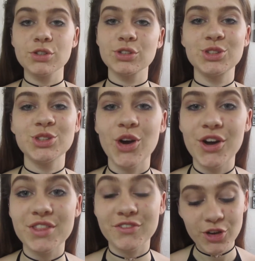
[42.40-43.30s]

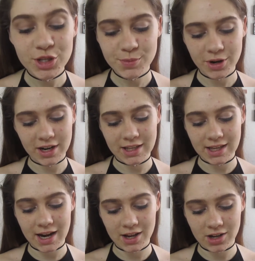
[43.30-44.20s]
So the first product
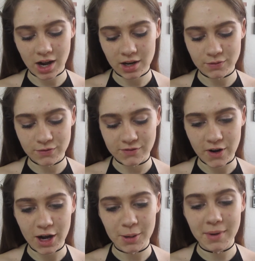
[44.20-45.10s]
that I got
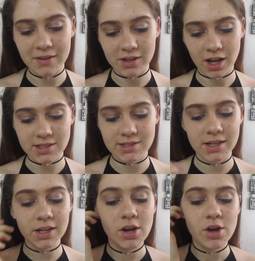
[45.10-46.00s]
from
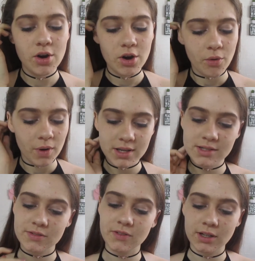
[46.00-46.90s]
Everlasting
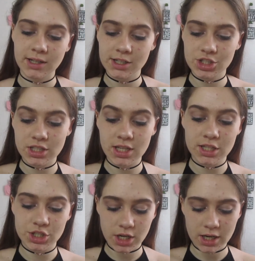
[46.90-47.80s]
was foundation in
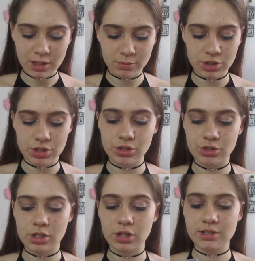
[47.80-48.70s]
the shade number 2.
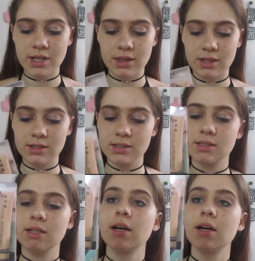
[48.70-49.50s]
So it looks like this.